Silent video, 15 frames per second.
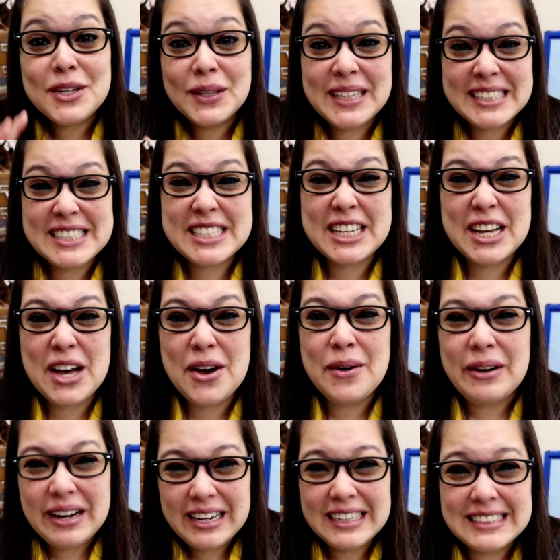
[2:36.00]
So let's
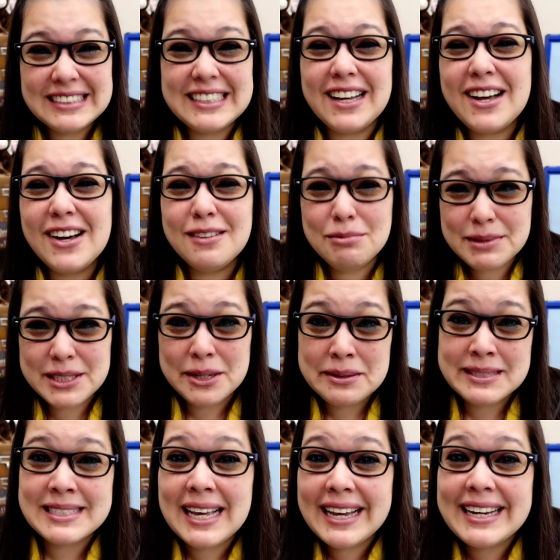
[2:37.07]
go. I'm so
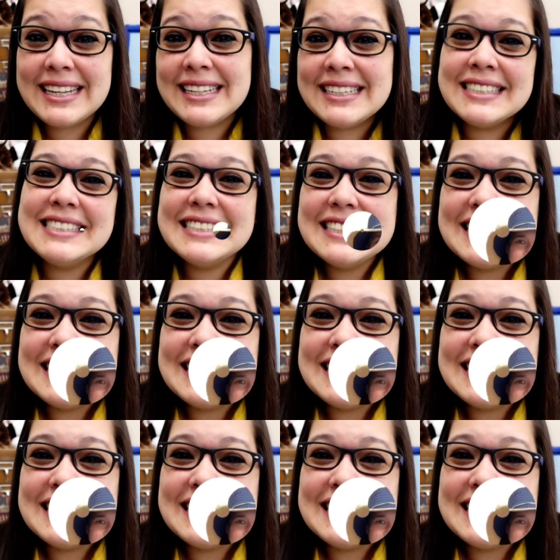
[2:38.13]
excited.